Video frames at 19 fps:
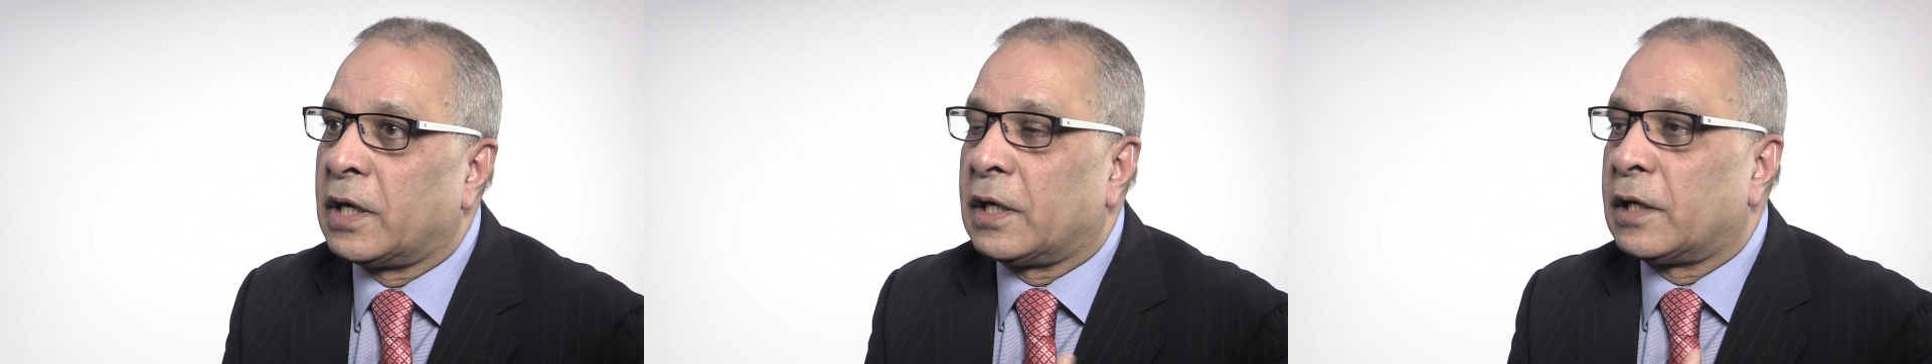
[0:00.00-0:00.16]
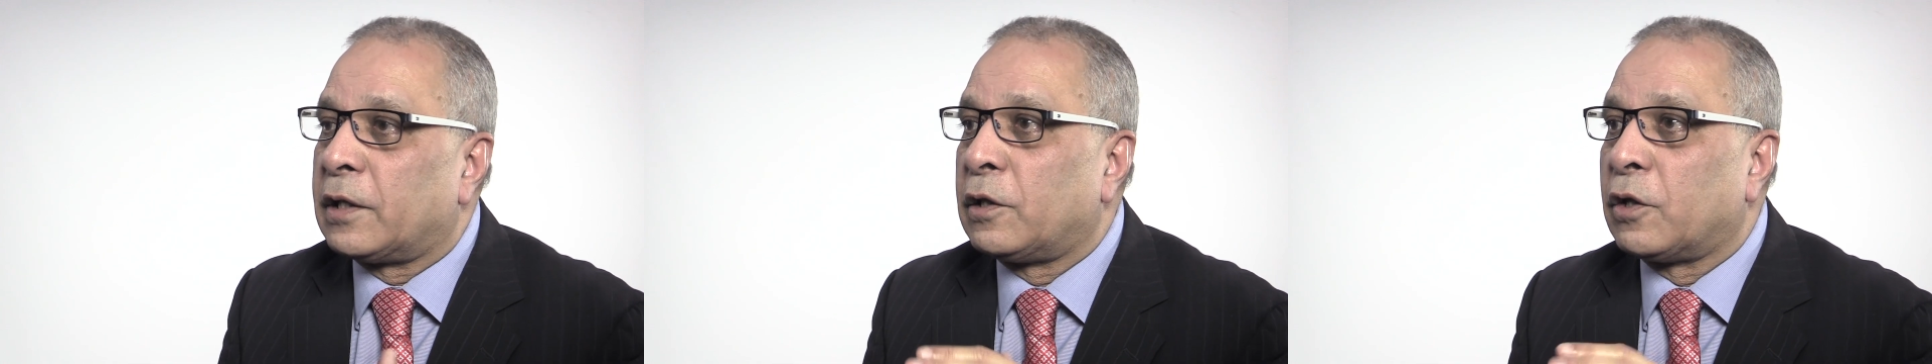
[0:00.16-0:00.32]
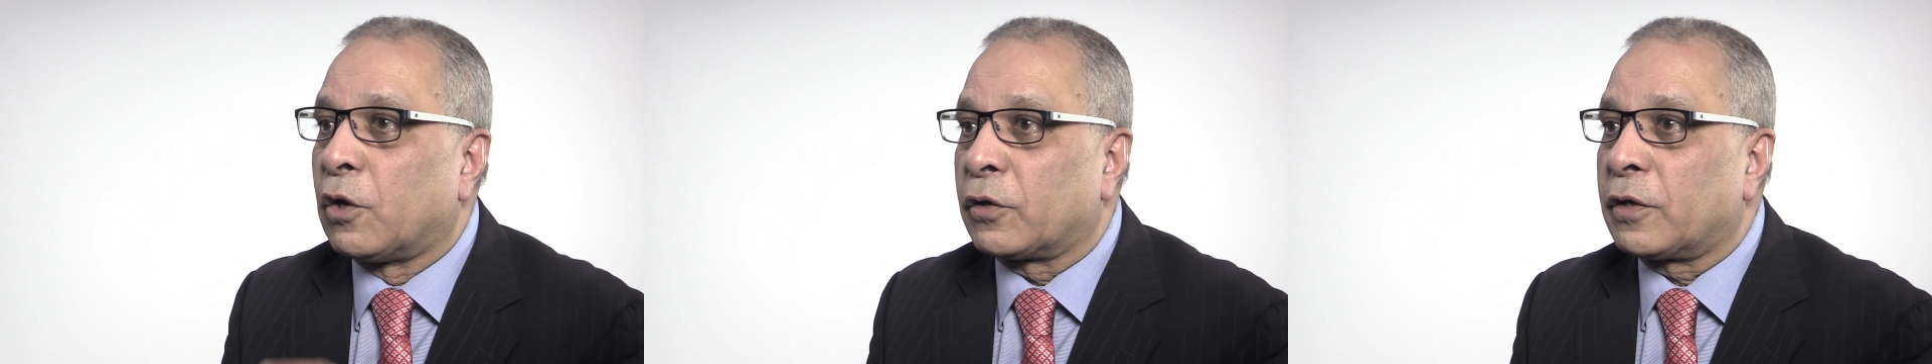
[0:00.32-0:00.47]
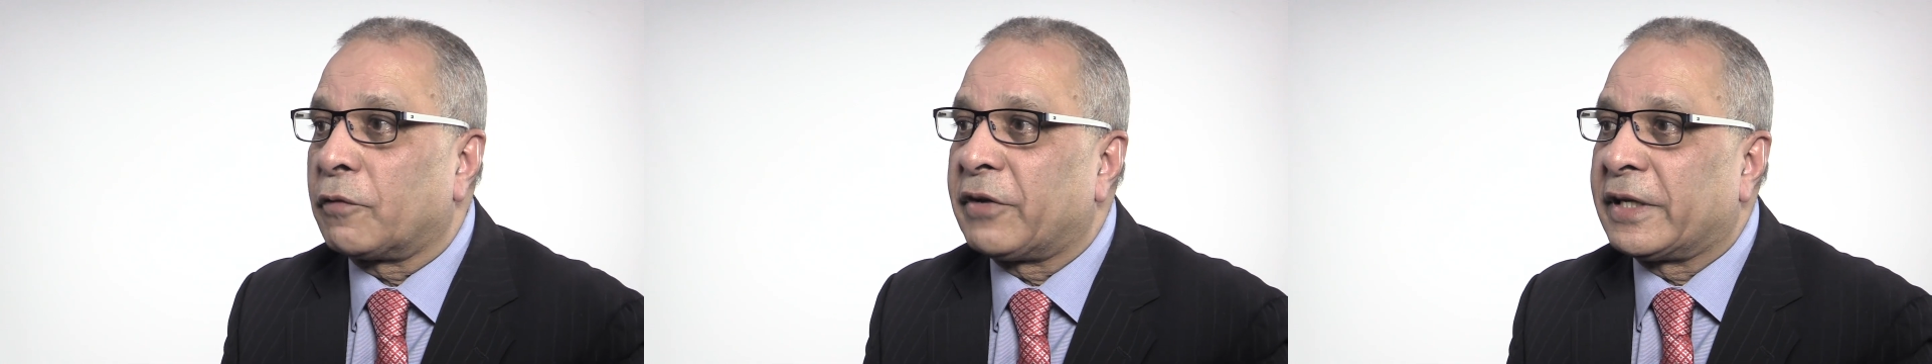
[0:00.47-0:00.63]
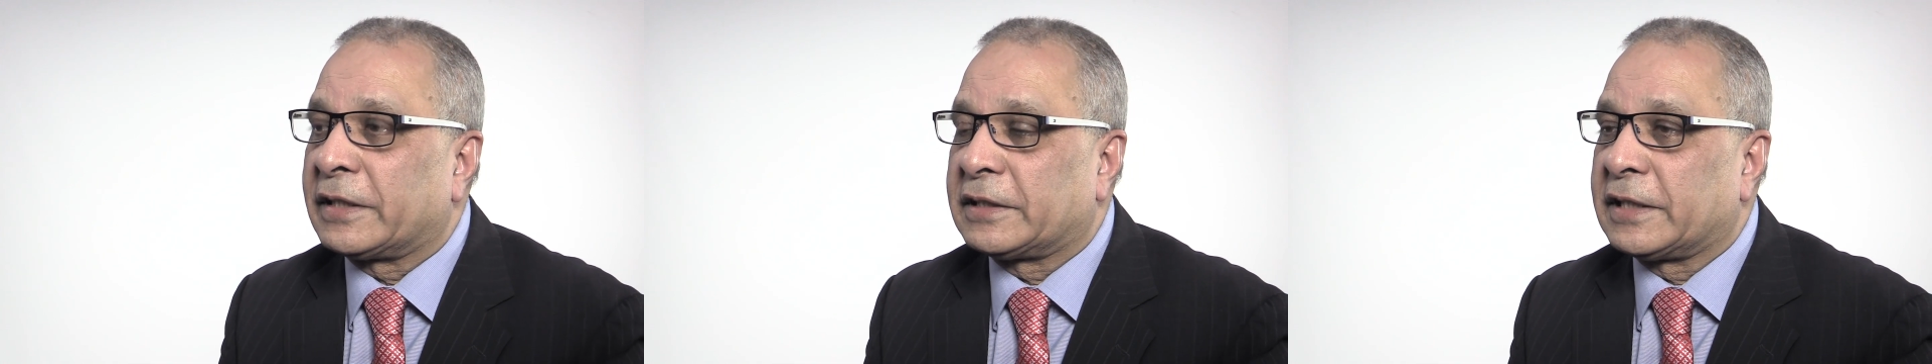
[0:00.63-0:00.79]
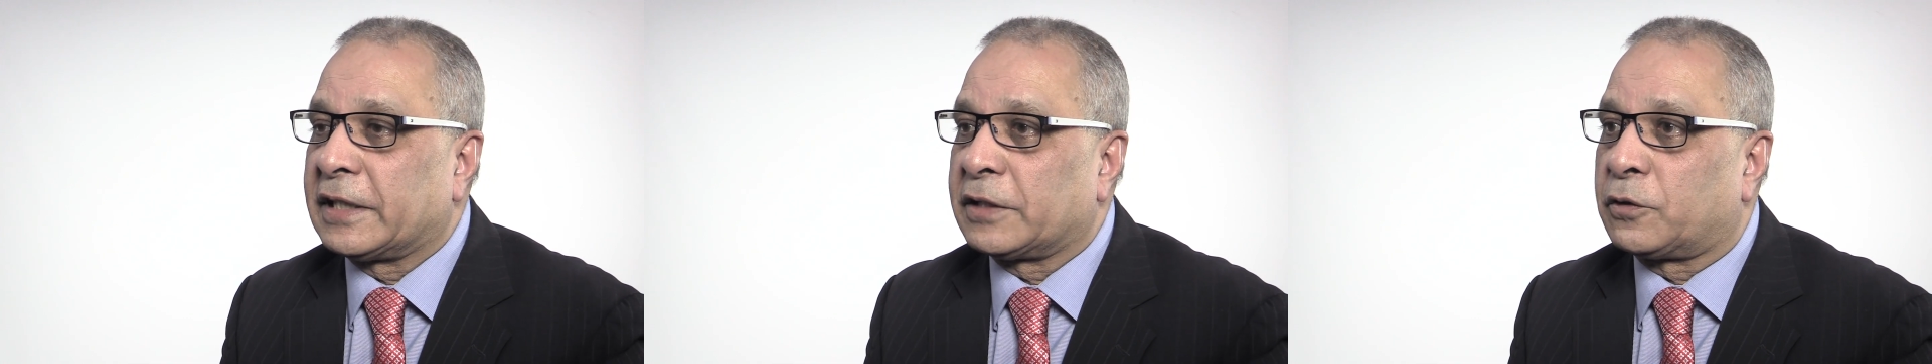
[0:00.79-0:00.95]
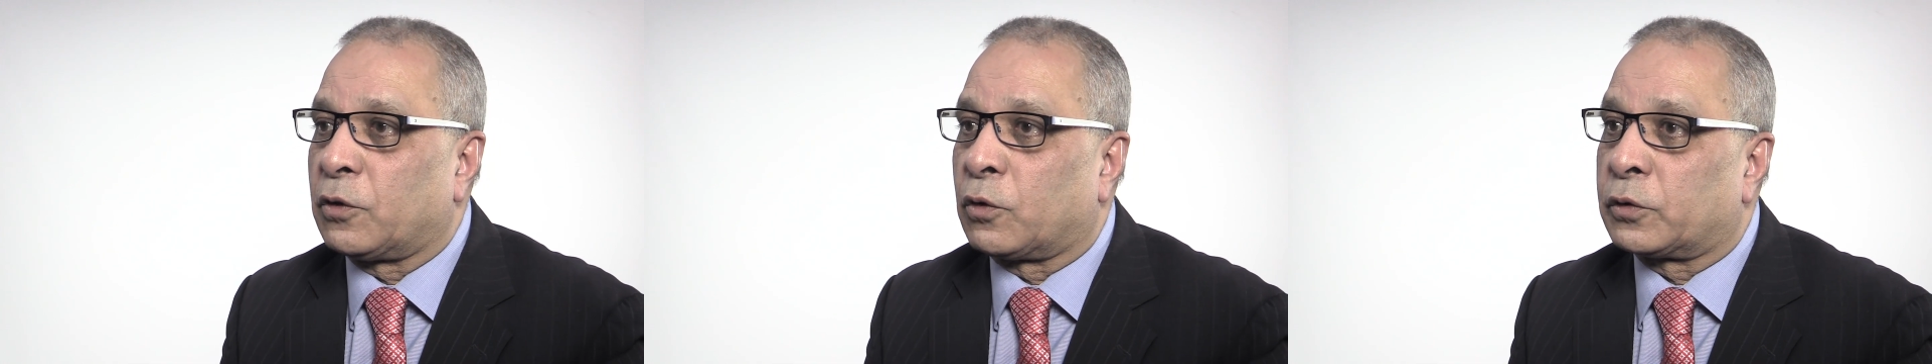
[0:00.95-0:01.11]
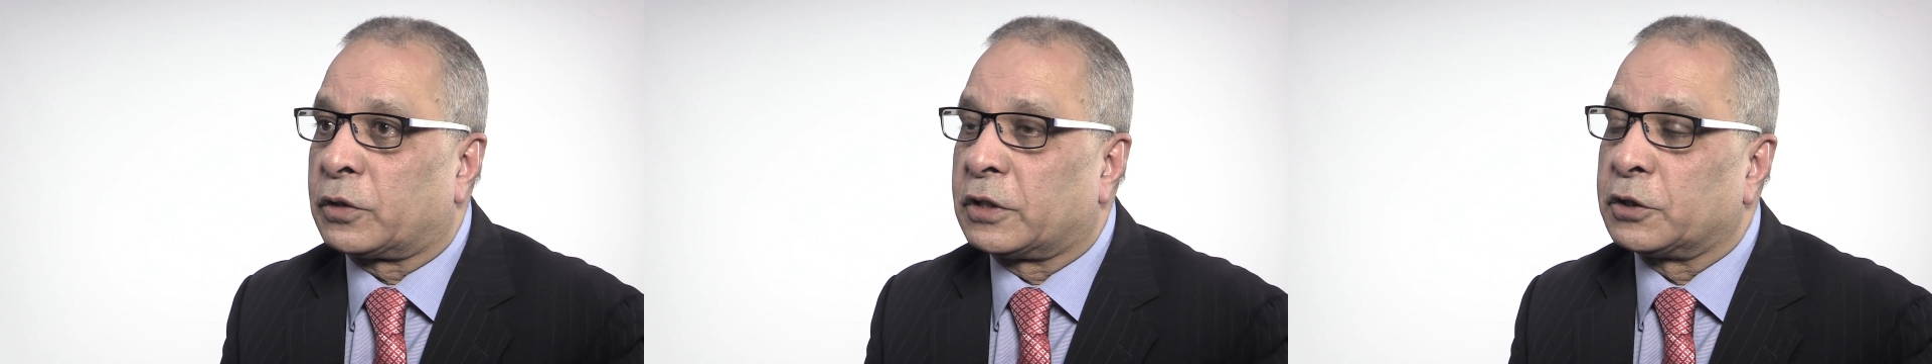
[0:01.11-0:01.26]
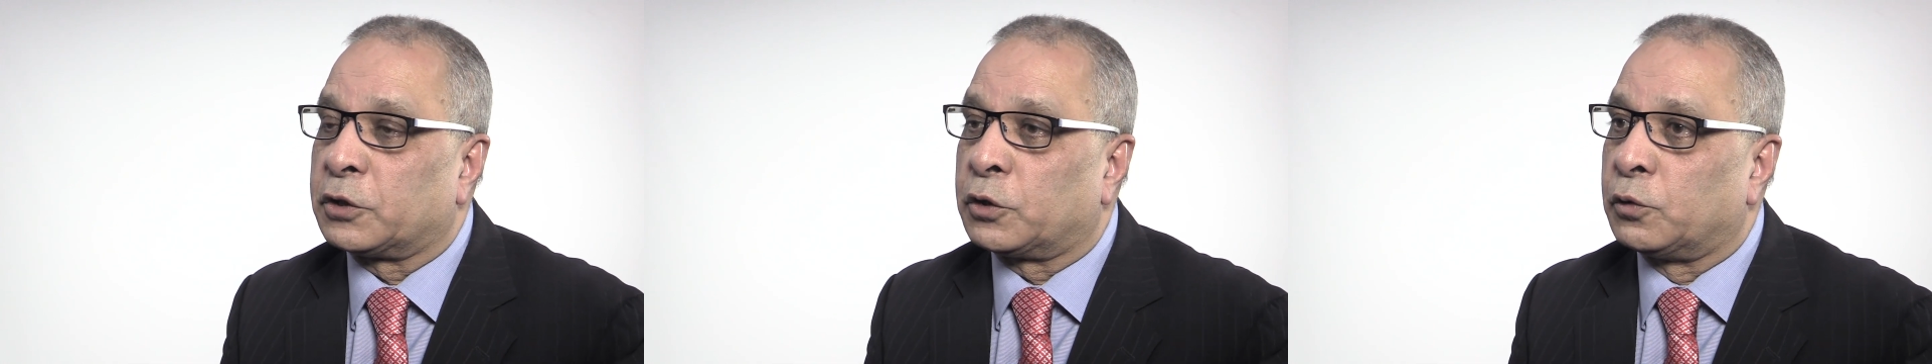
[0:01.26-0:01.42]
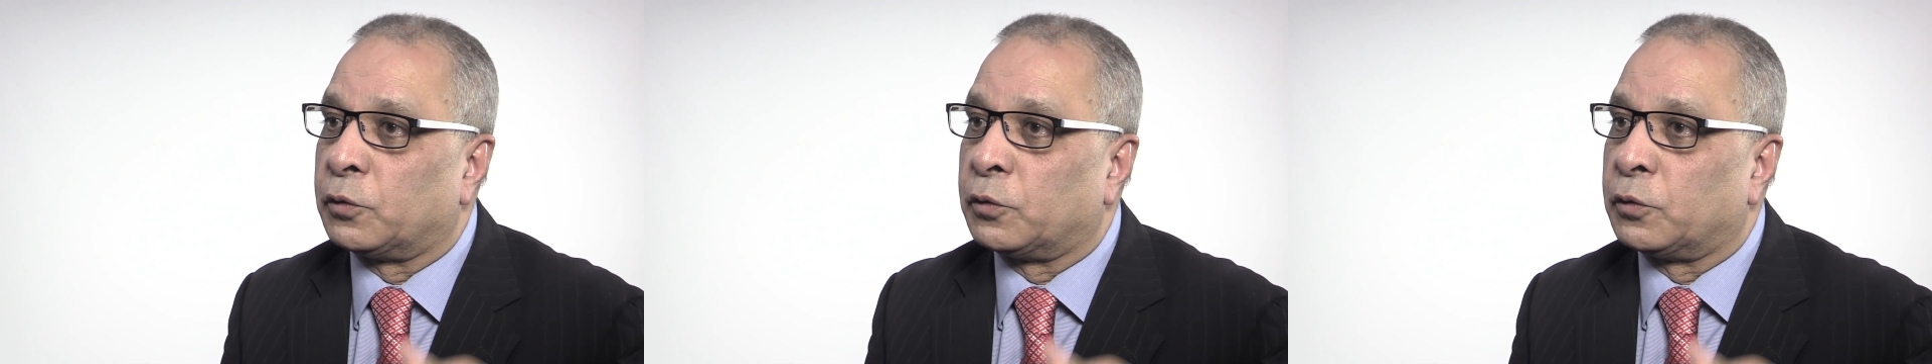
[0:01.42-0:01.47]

A lot of S A S doctors